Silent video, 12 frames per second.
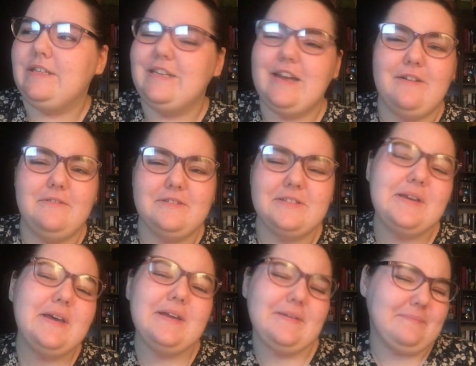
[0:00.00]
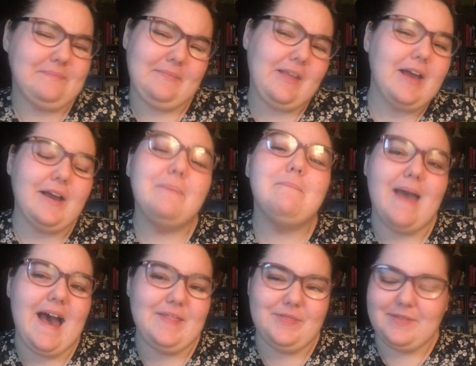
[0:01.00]
hours,
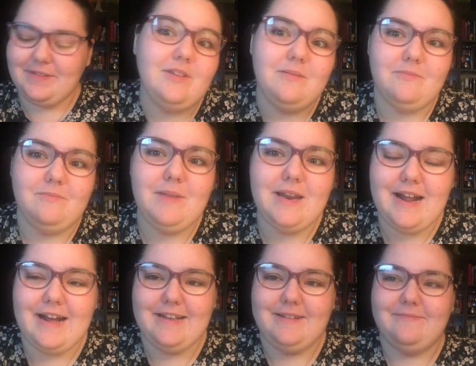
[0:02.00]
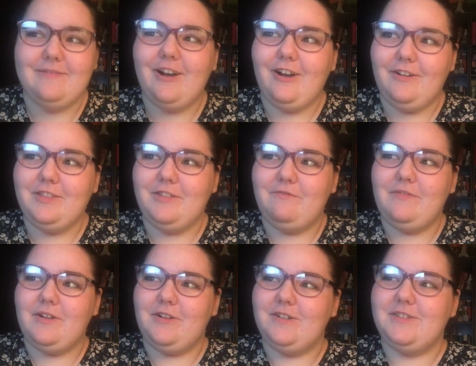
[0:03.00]
math. Midnight on the
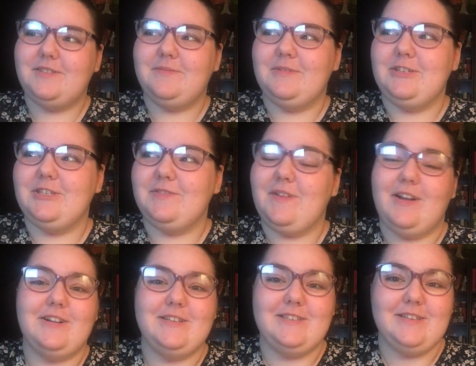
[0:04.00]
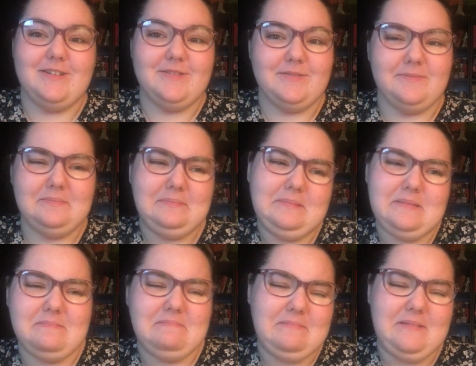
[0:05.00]
1st, which is very
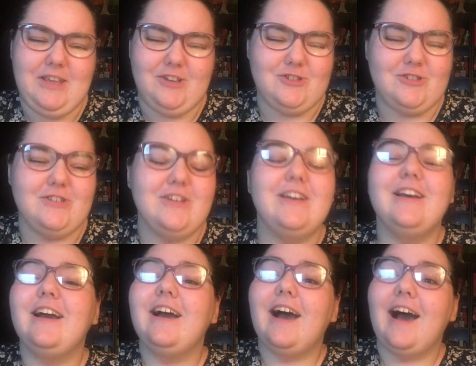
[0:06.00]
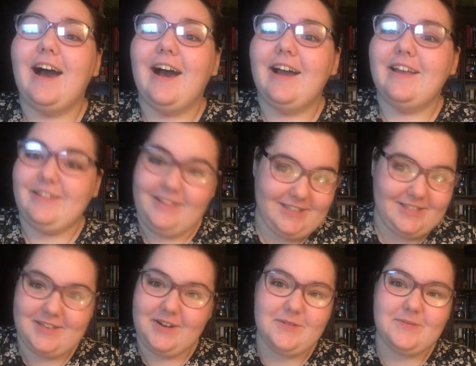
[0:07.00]
soon-ish, you
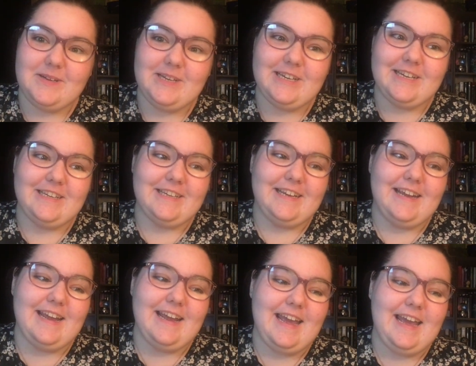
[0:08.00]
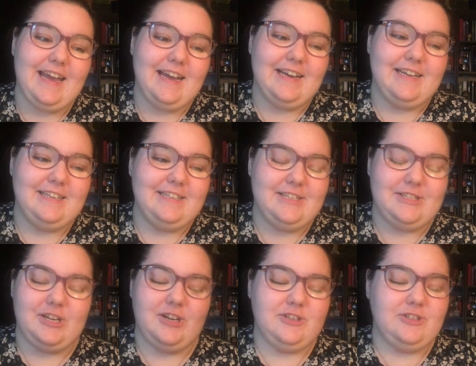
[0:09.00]
start reading, and you
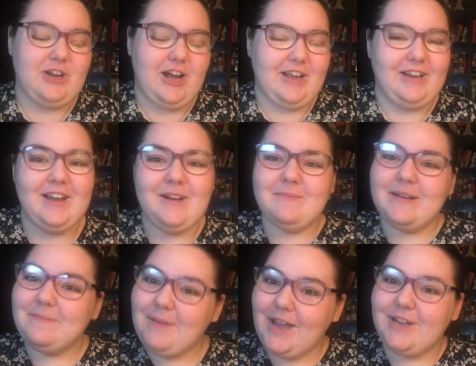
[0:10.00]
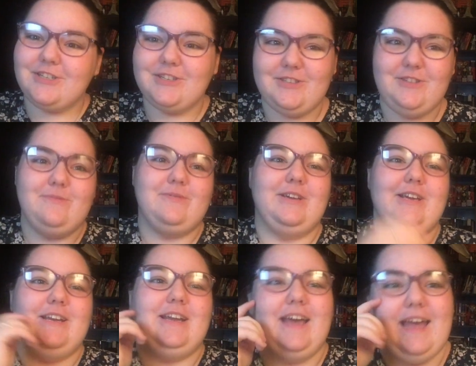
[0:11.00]
start tracking how many pages you
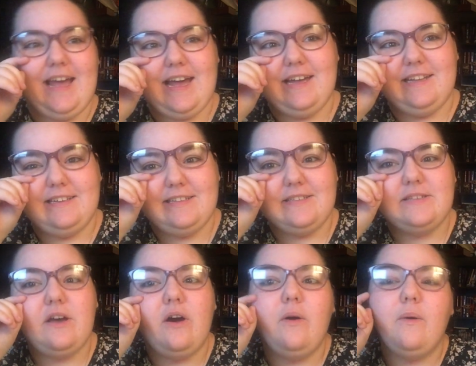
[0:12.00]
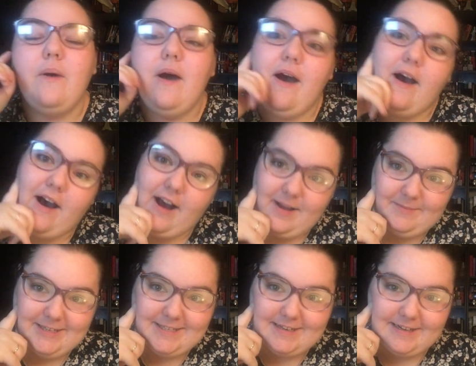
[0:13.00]
read, and so
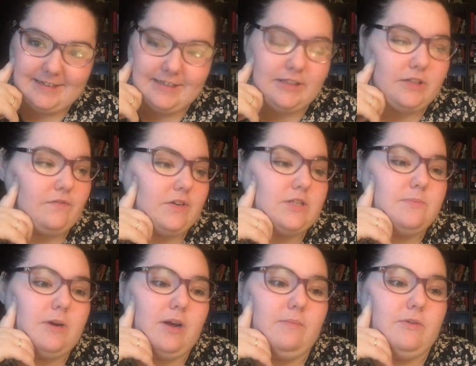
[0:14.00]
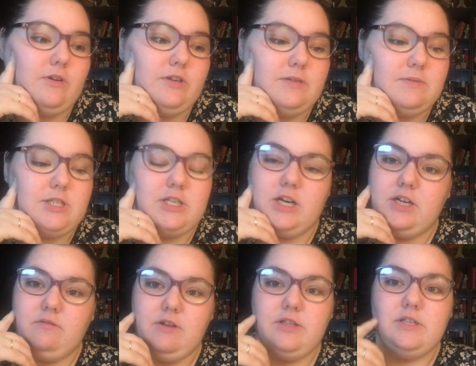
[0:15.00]
I'm excited. The first book I'm going to be
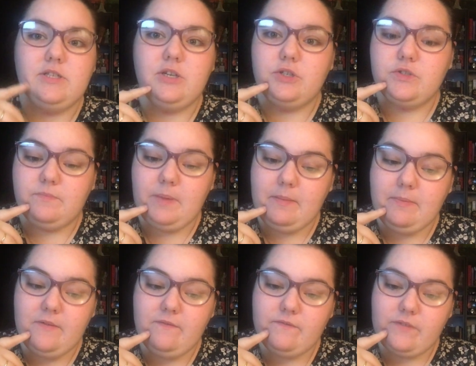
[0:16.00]
starting with is Girls of Paper and